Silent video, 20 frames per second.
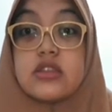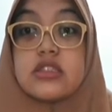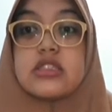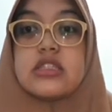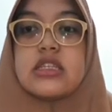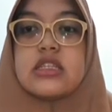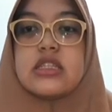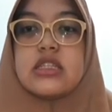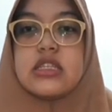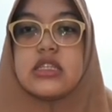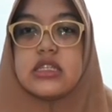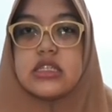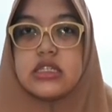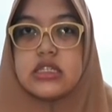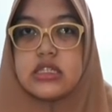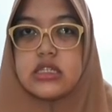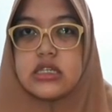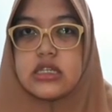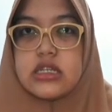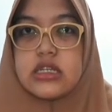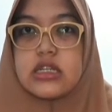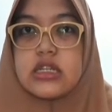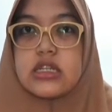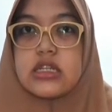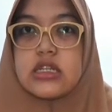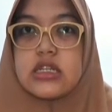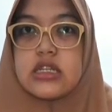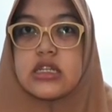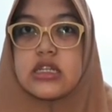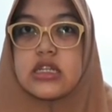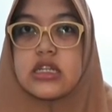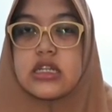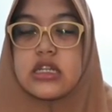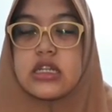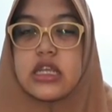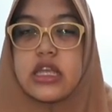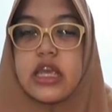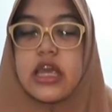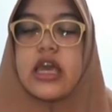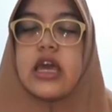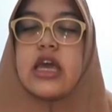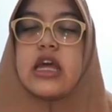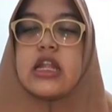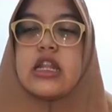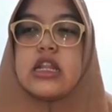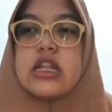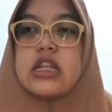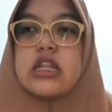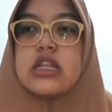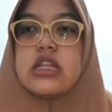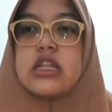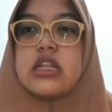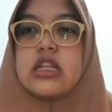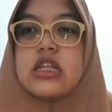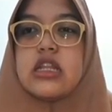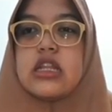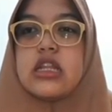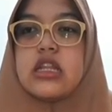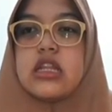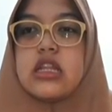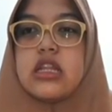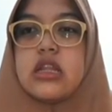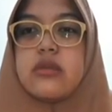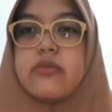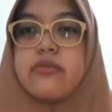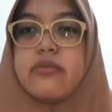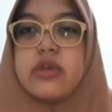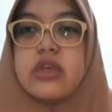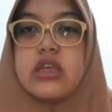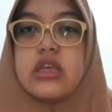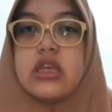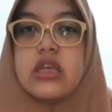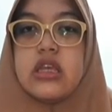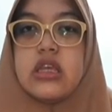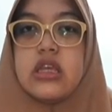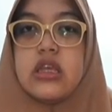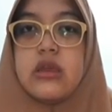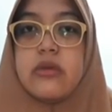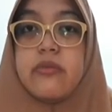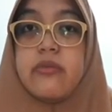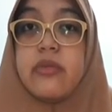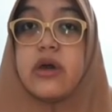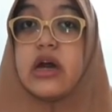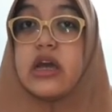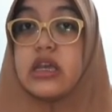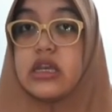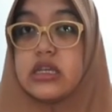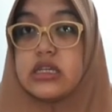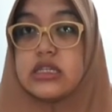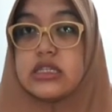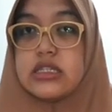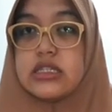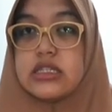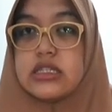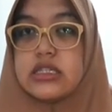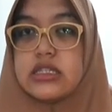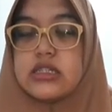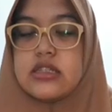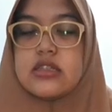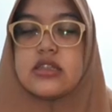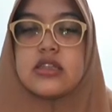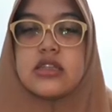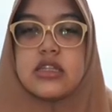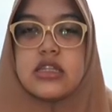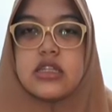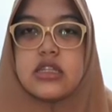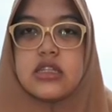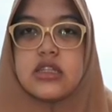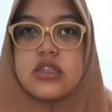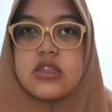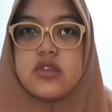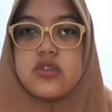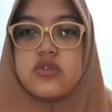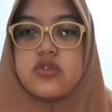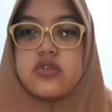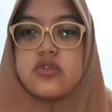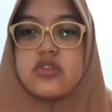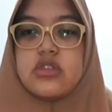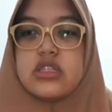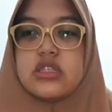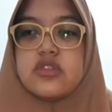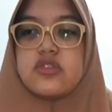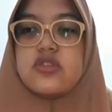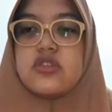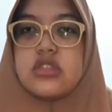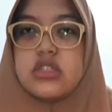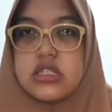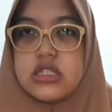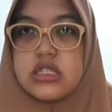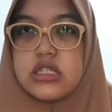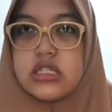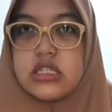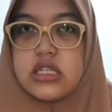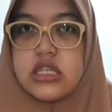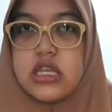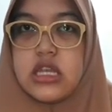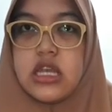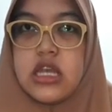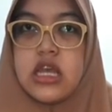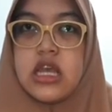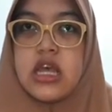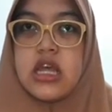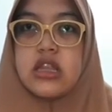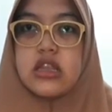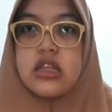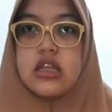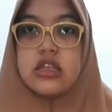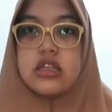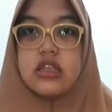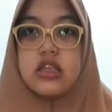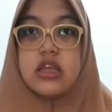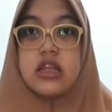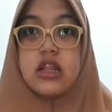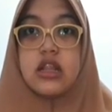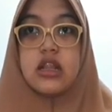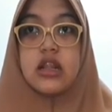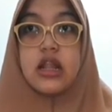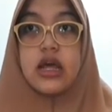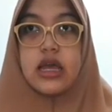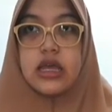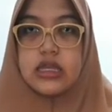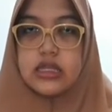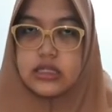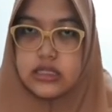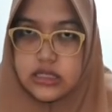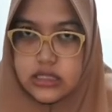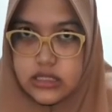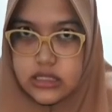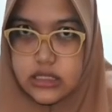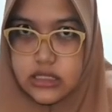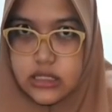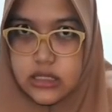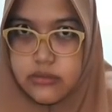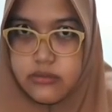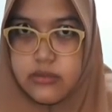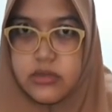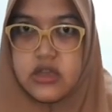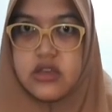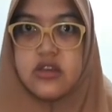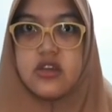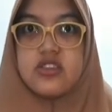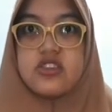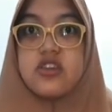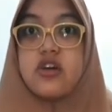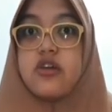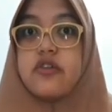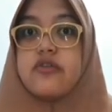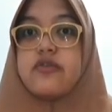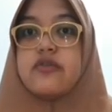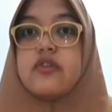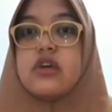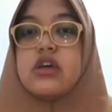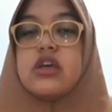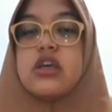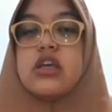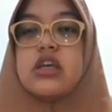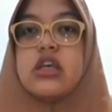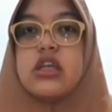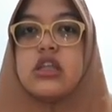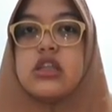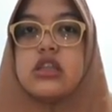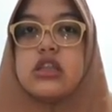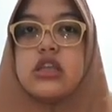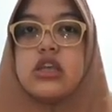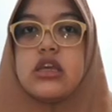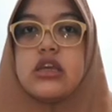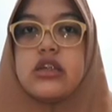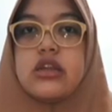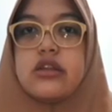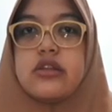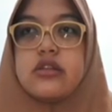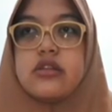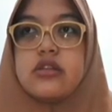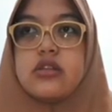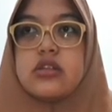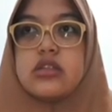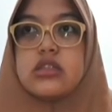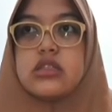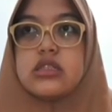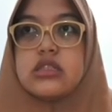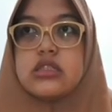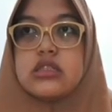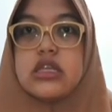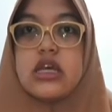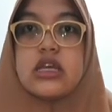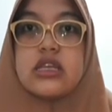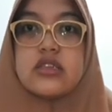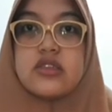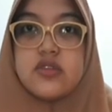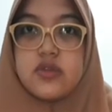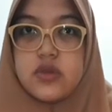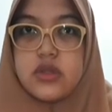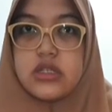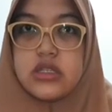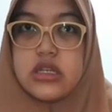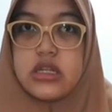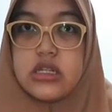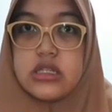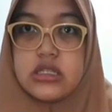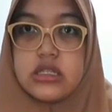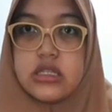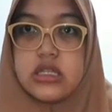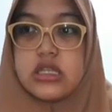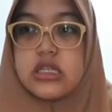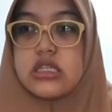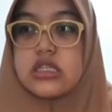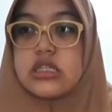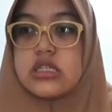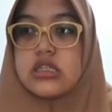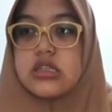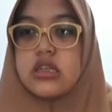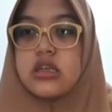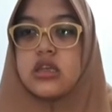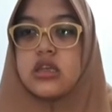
the teacher can be biased to the students that they liked because of their test result is